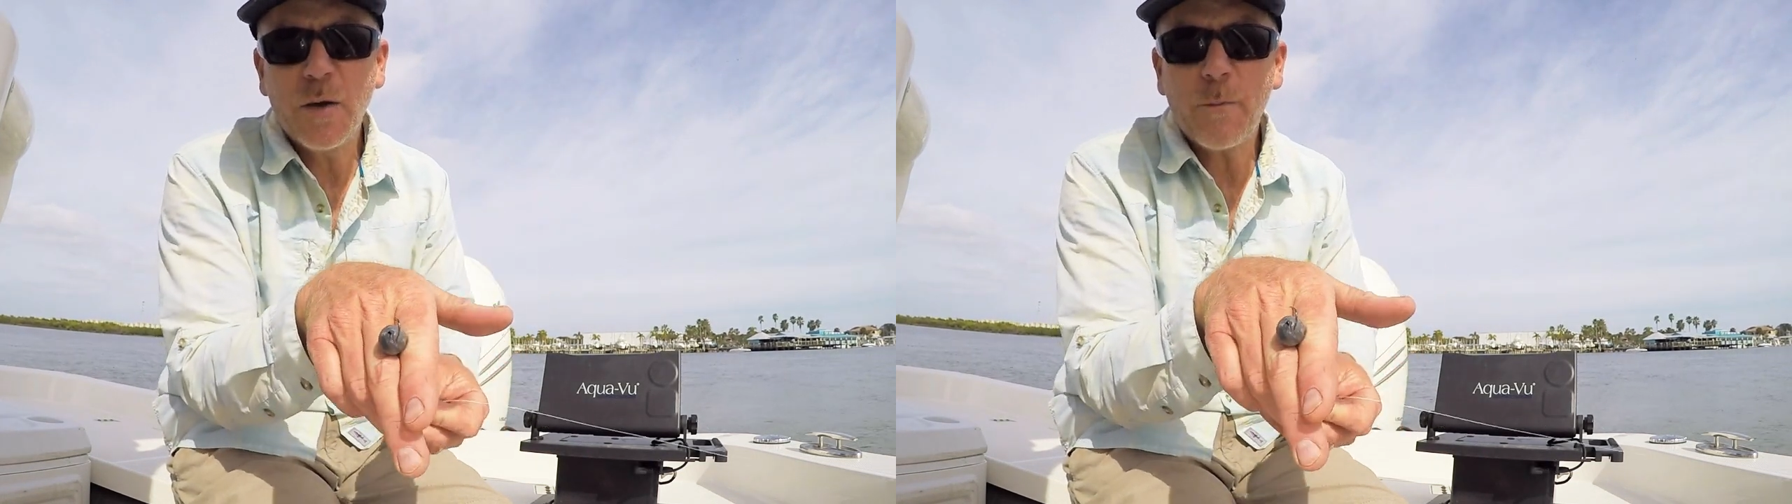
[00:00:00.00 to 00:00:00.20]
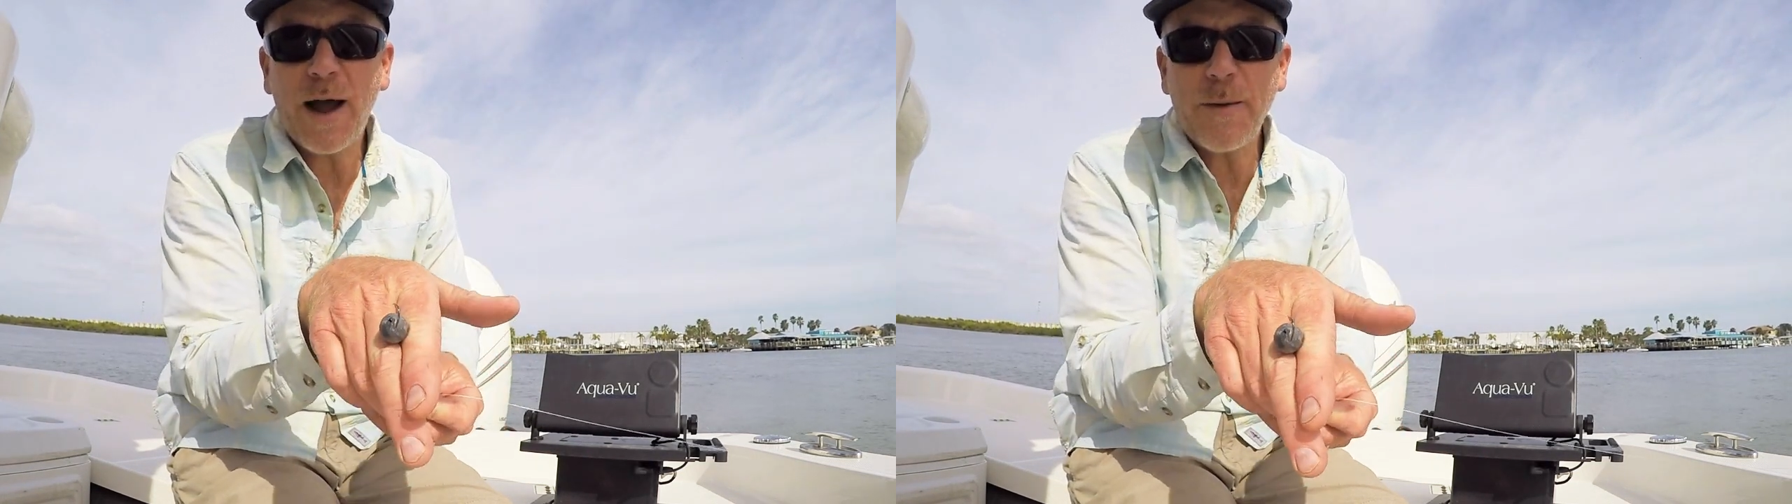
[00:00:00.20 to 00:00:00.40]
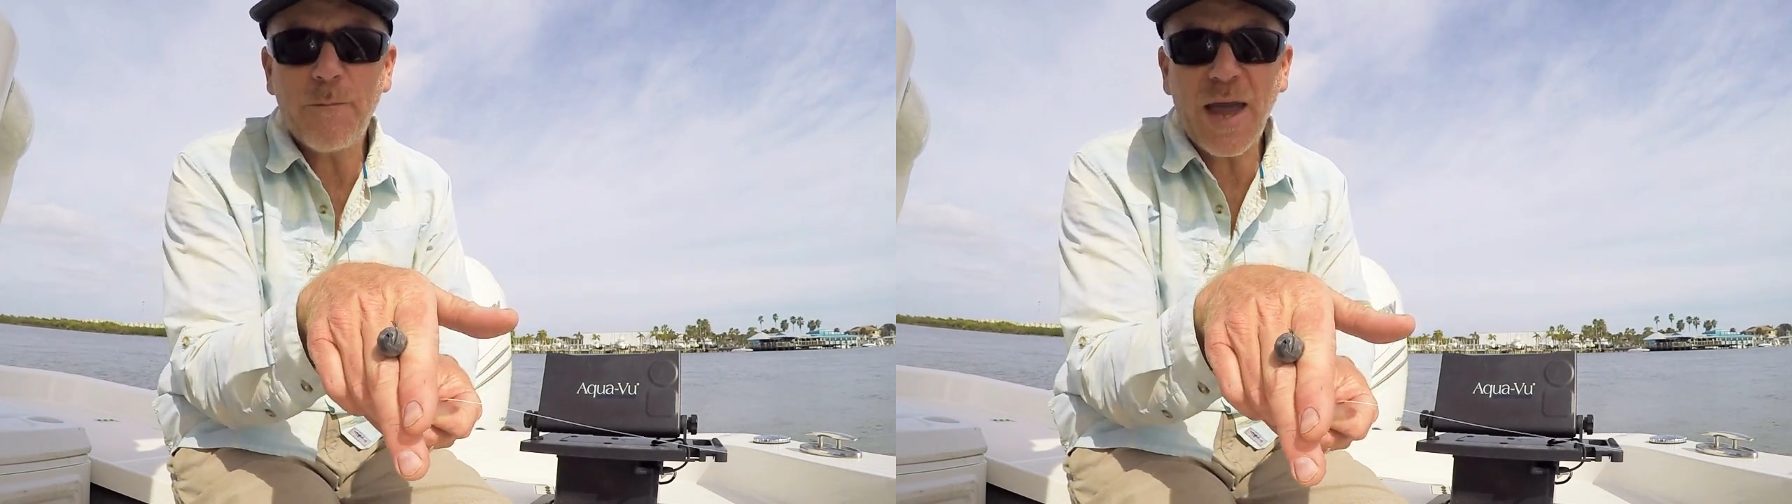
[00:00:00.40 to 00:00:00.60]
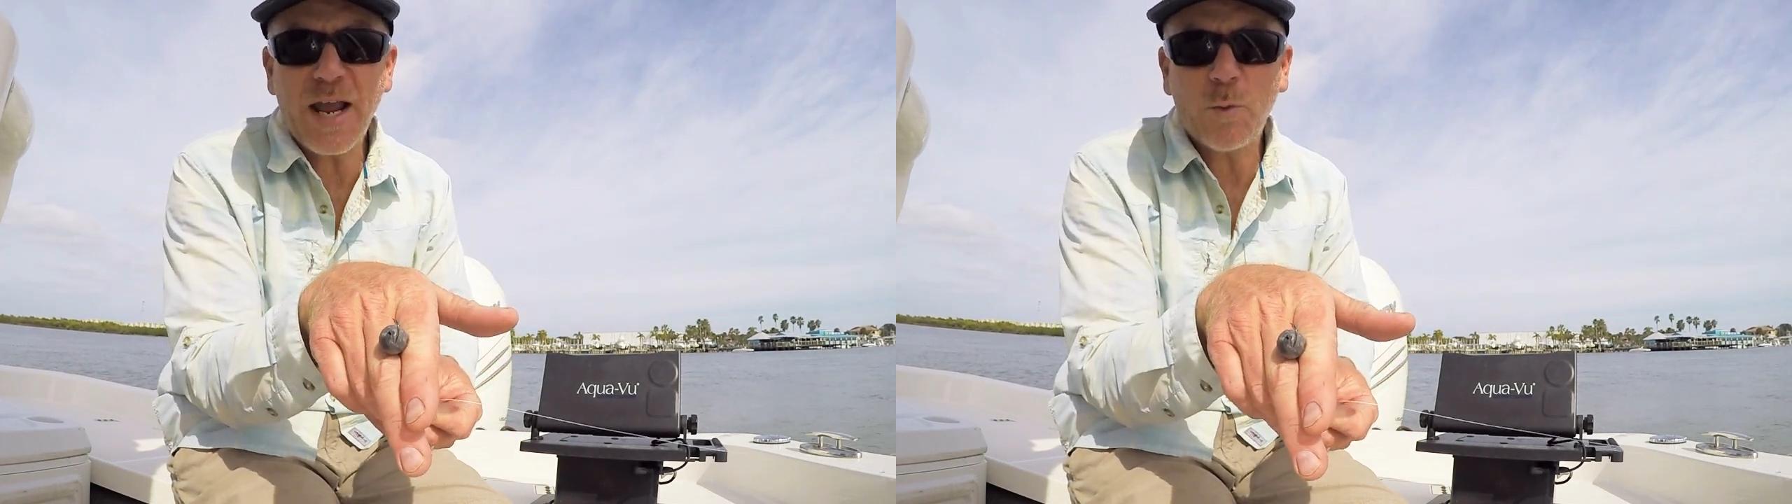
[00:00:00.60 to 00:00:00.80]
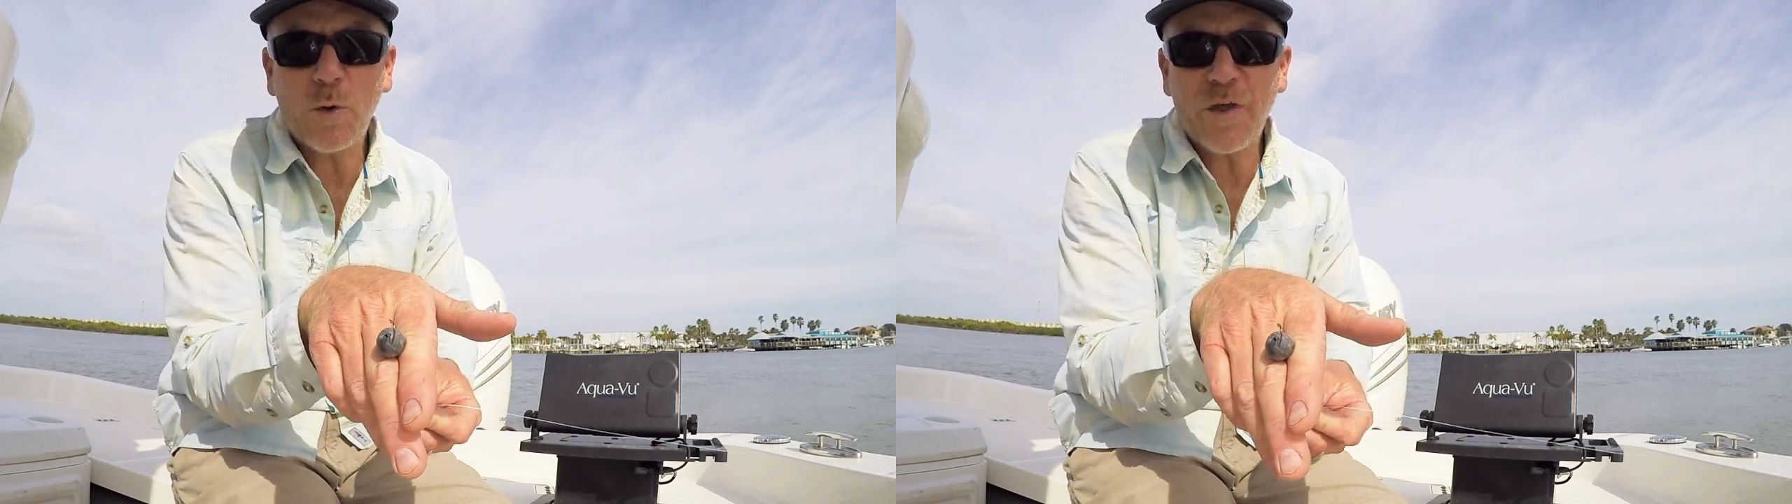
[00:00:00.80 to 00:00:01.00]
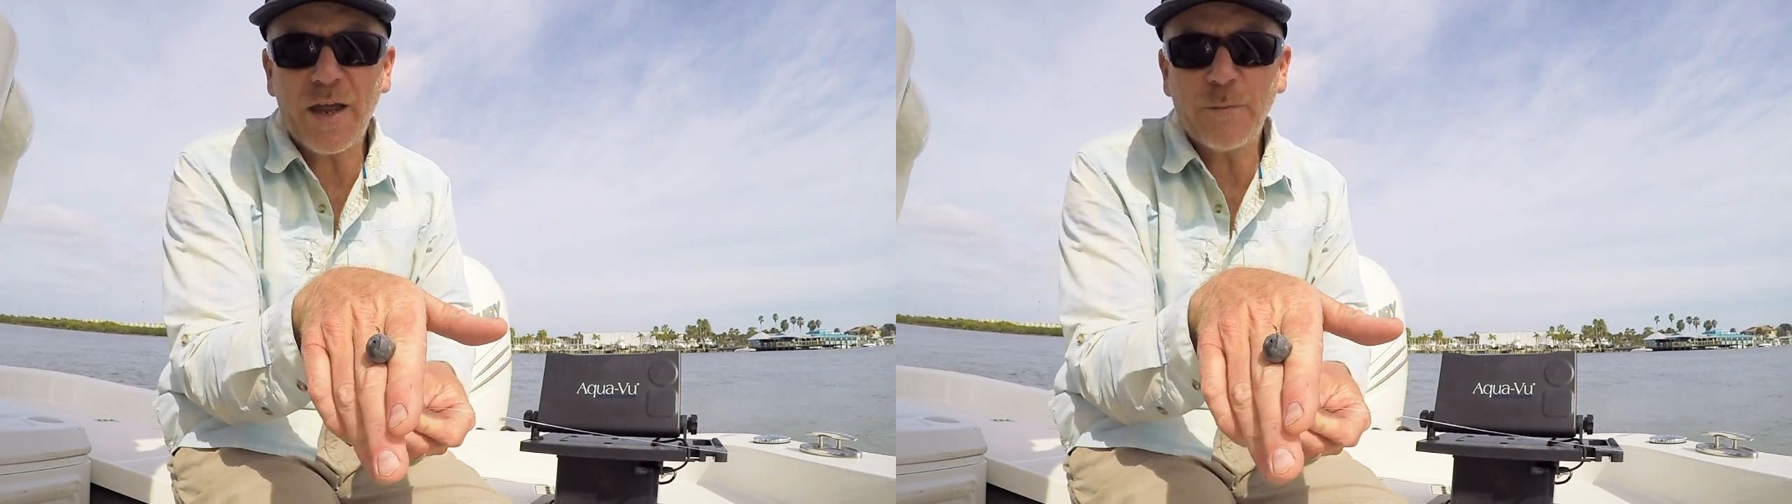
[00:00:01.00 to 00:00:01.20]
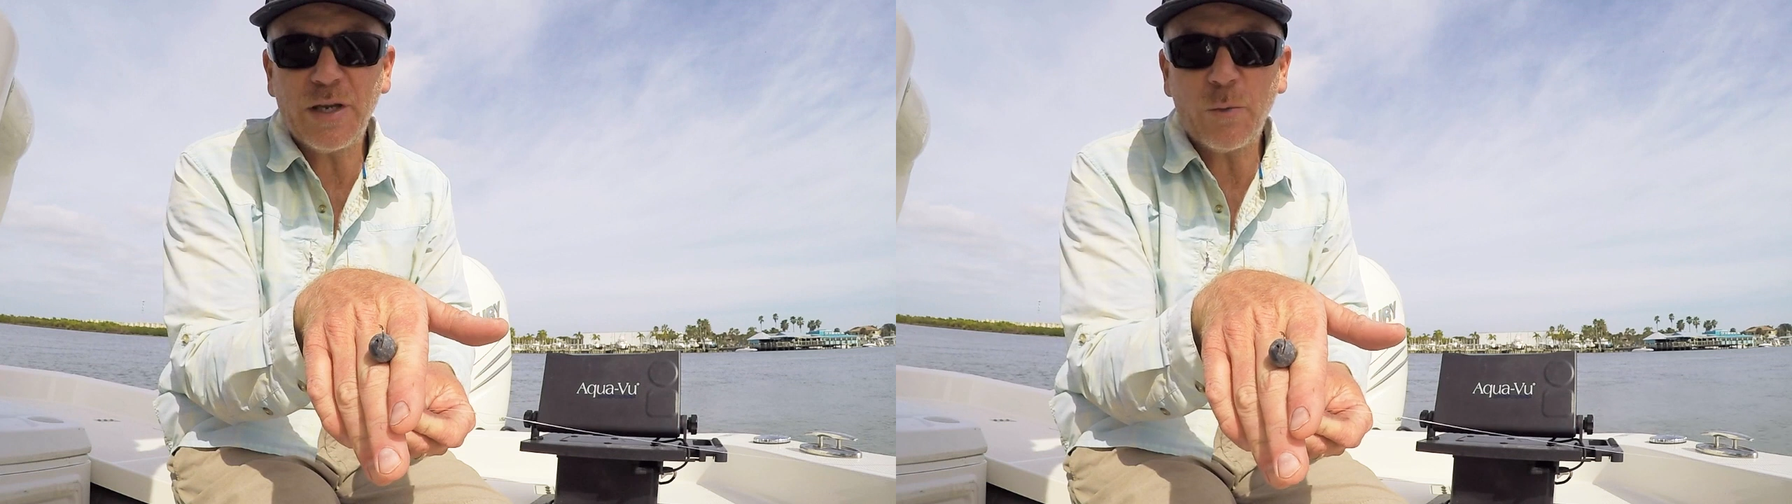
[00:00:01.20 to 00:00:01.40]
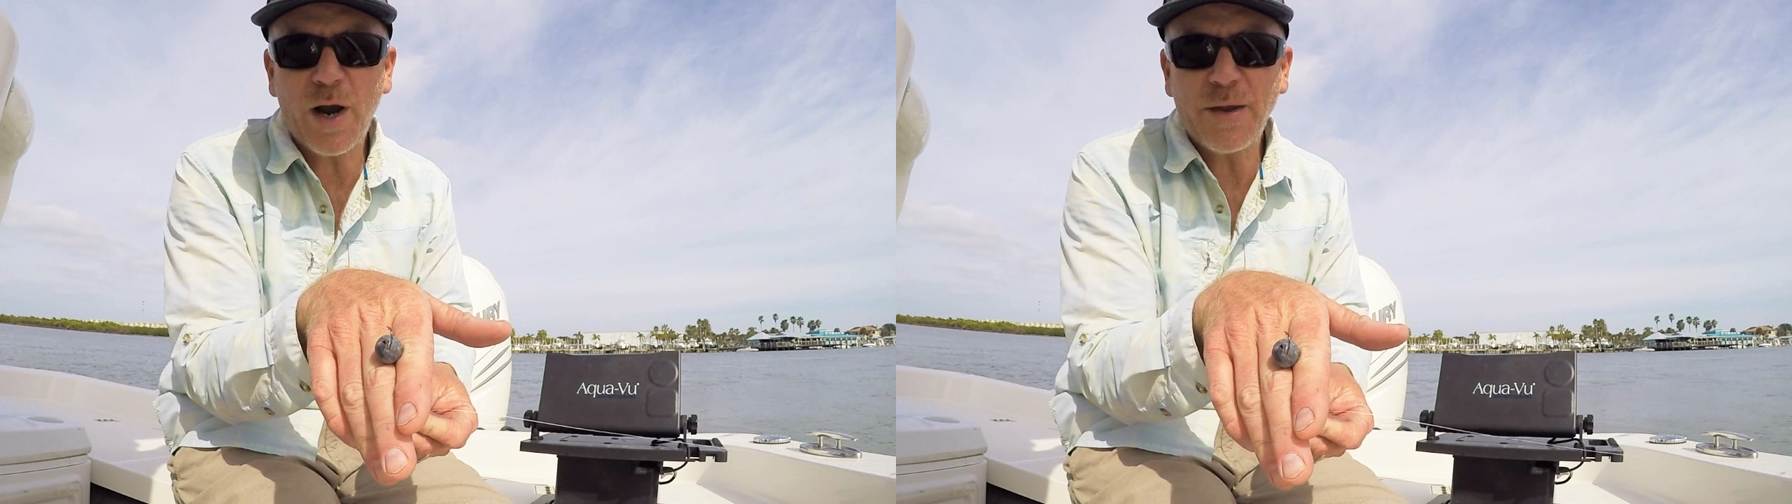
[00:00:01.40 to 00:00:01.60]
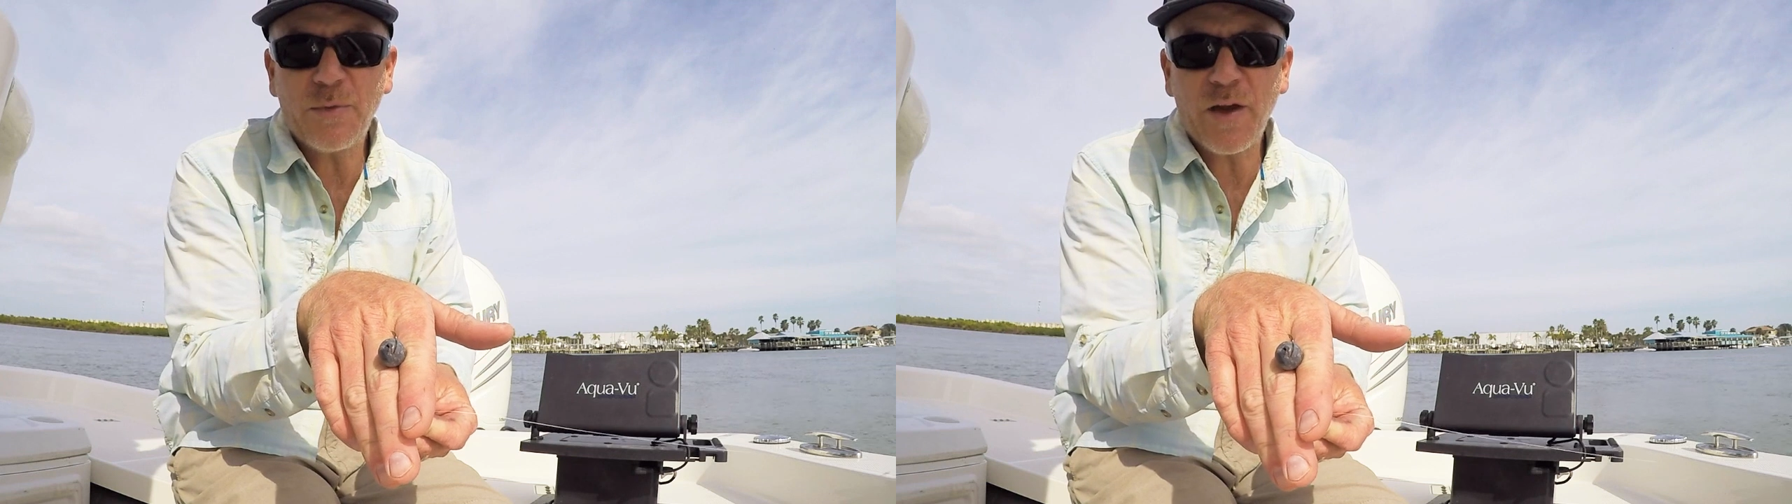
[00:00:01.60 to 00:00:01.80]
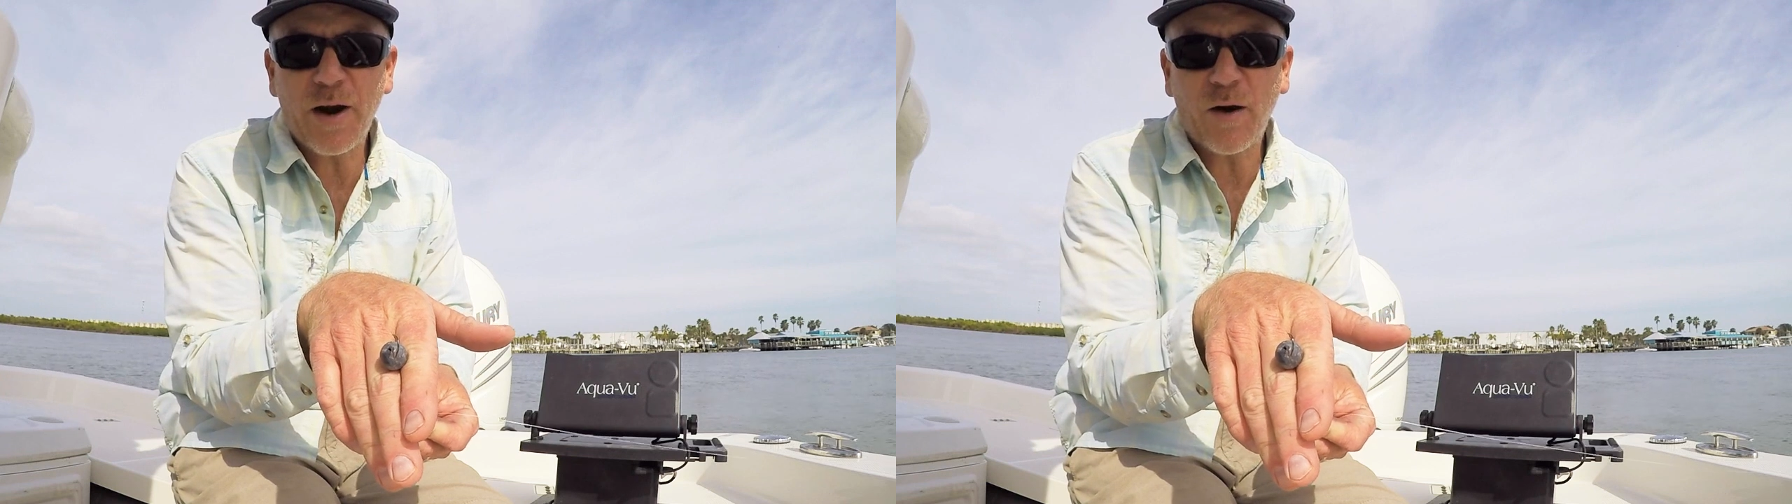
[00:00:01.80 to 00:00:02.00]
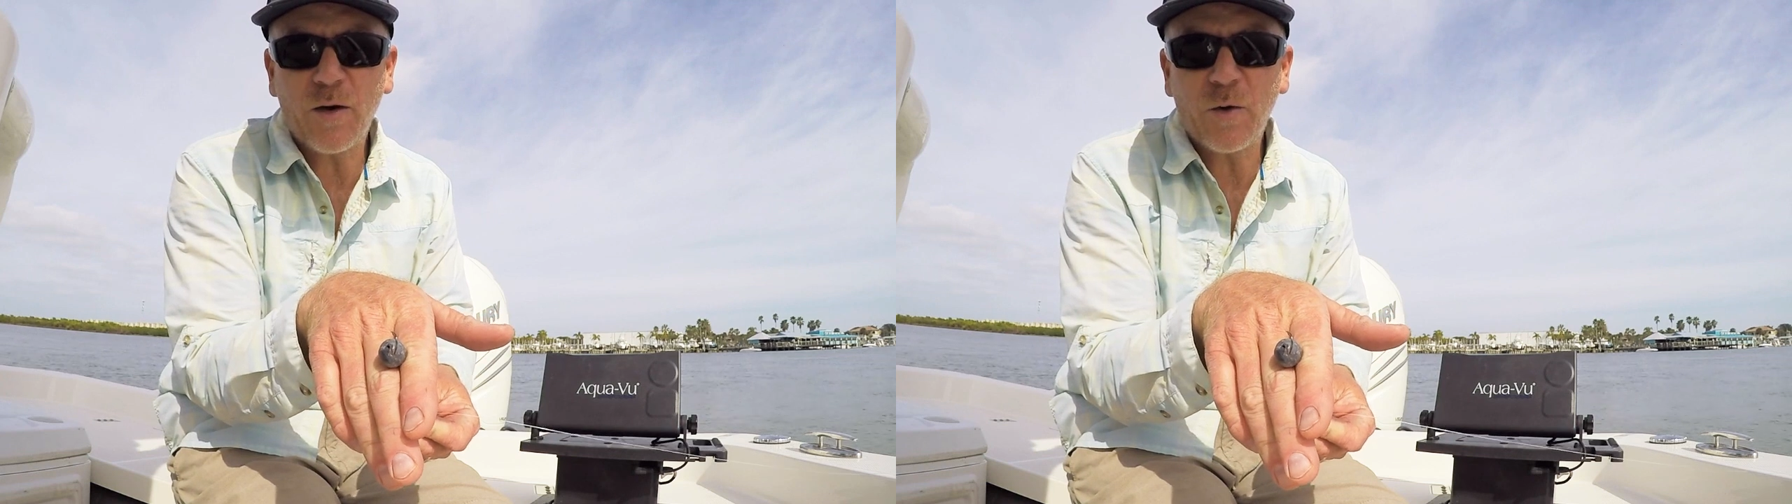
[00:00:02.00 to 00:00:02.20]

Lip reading: my bait will then be right there.